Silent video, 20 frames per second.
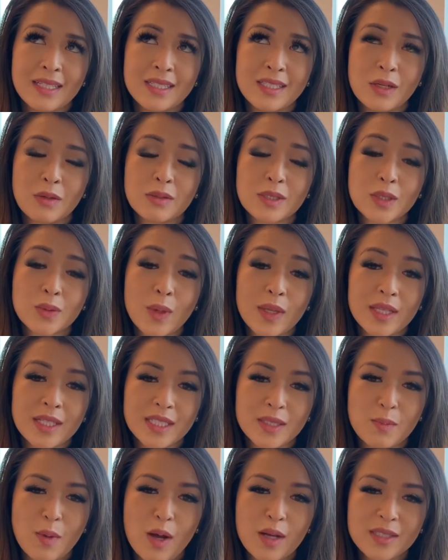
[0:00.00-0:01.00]
"Don't sweat the
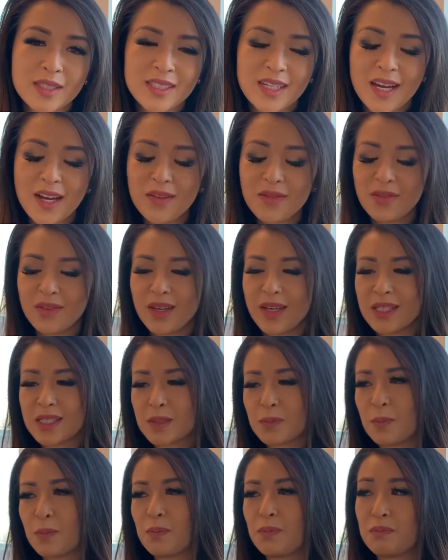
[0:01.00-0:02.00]
small stuff."
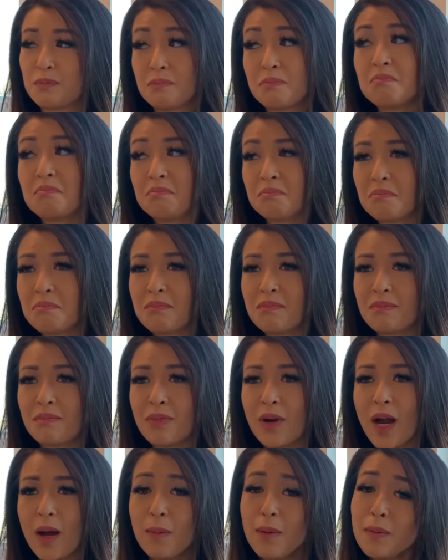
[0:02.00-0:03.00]
It's
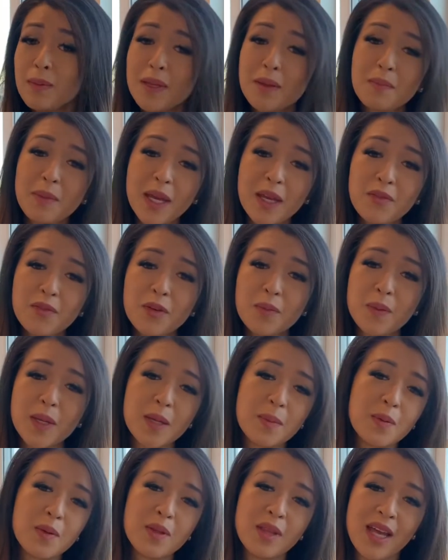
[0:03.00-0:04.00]
probably made for
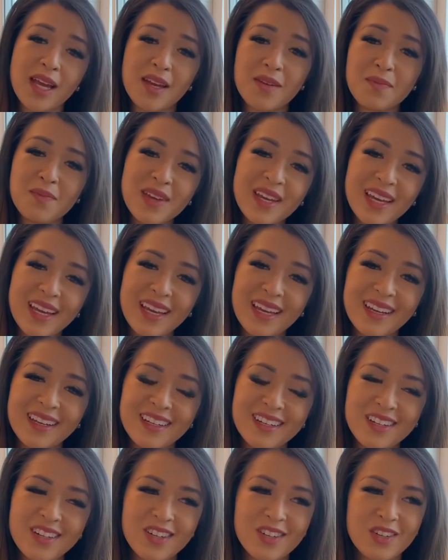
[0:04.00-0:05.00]
people like me
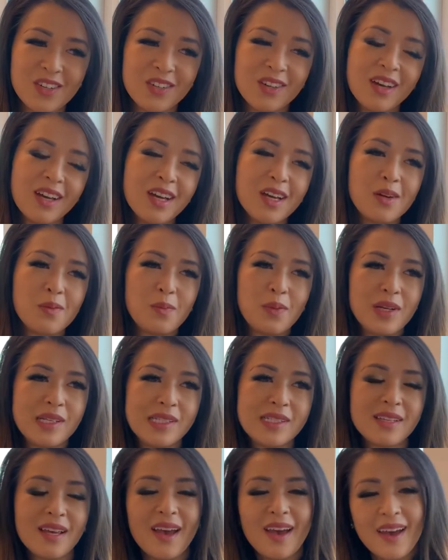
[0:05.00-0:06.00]
who
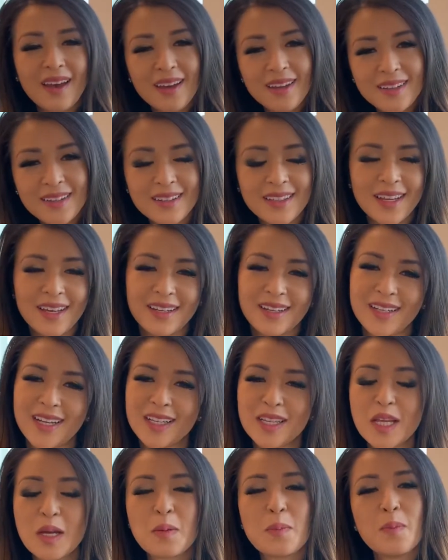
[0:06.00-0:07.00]
pretend that
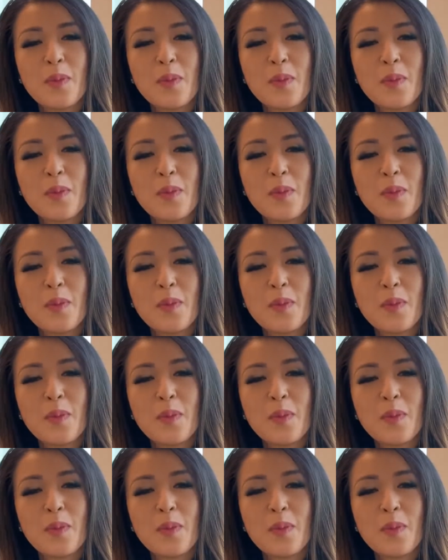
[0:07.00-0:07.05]
nothing